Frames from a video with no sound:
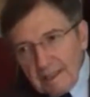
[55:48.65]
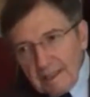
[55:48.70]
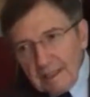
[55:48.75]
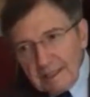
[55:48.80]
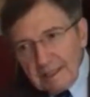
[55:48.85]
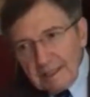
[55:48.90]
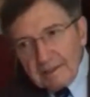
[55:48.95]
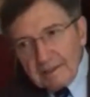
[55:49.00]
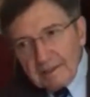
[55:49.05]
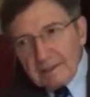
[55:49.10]

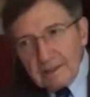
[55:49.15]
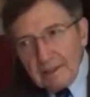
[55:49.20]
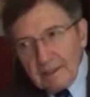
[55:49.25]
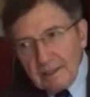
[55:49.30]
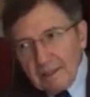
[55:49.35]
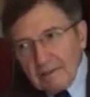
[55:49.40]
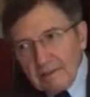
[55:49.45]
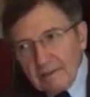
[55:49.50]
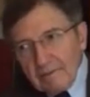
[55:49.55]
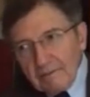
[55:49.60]
and
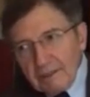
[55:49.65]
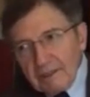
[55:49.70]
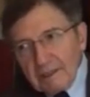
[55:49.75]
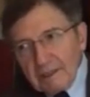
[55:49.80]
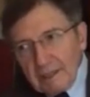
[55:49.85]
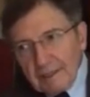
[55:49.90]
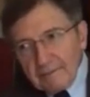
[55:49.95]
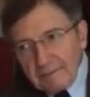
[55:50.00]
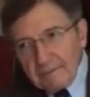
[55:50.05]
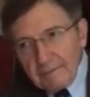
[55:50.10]
that's
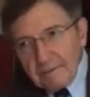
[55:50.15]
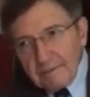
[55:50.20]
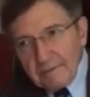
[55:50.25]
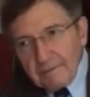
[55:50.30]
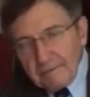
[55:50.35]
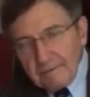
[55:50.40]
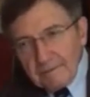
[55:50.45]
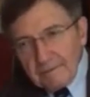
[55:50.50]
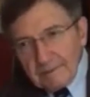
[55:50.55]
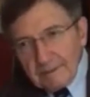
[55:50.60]

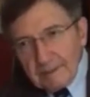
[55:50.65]
resolved.